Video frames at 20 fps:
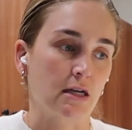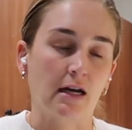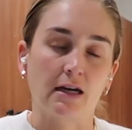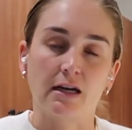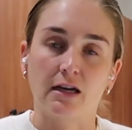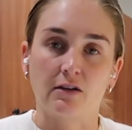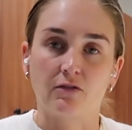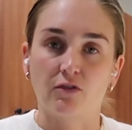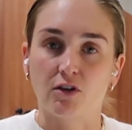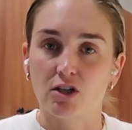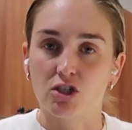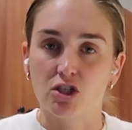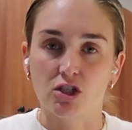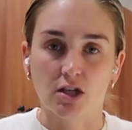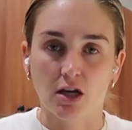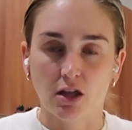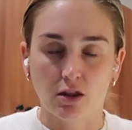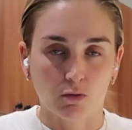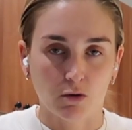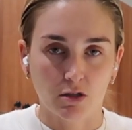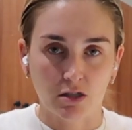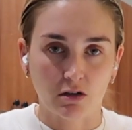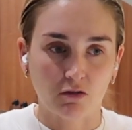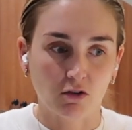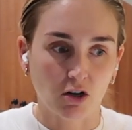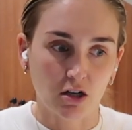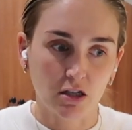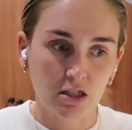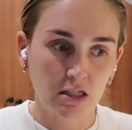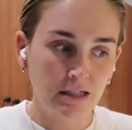I got to finish the other ones
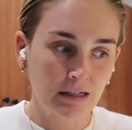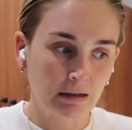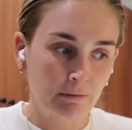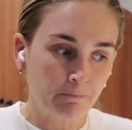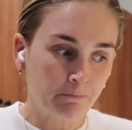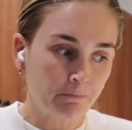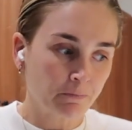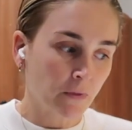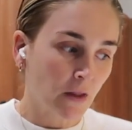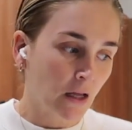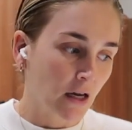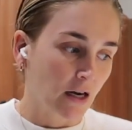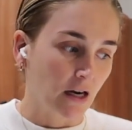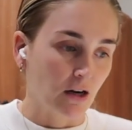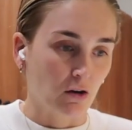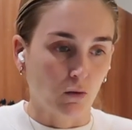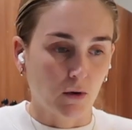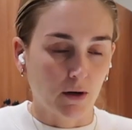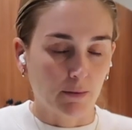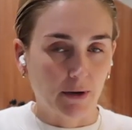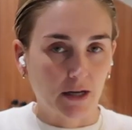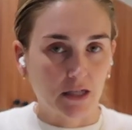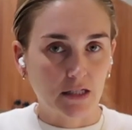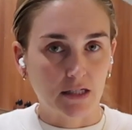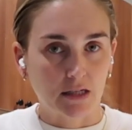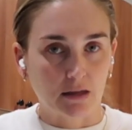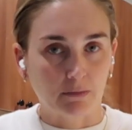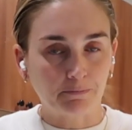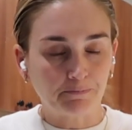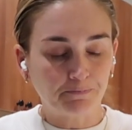first. I don't want to mix
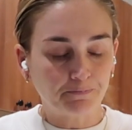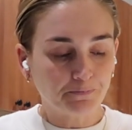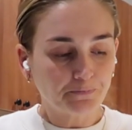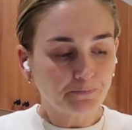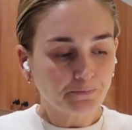them.